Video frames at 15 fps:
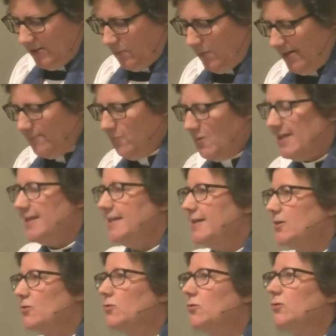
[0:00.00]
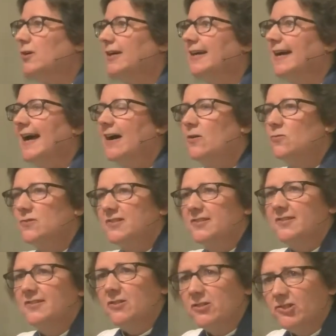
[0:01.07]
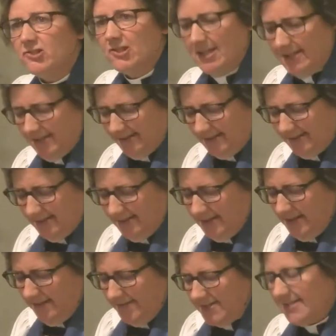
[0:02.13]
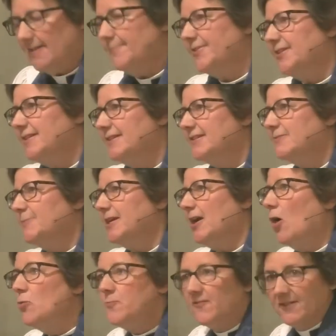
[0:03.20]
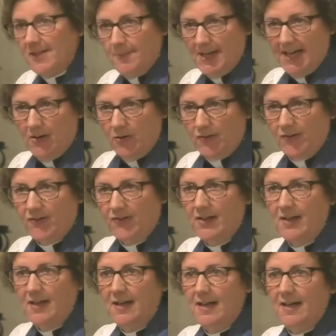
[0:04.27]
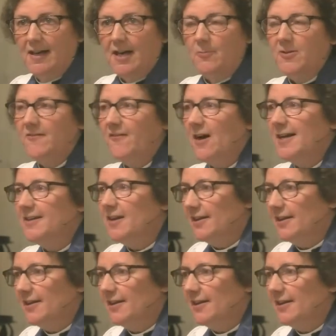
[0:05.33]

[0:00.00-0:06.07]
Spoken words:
When we look out searching for something to be hopeful about, and we find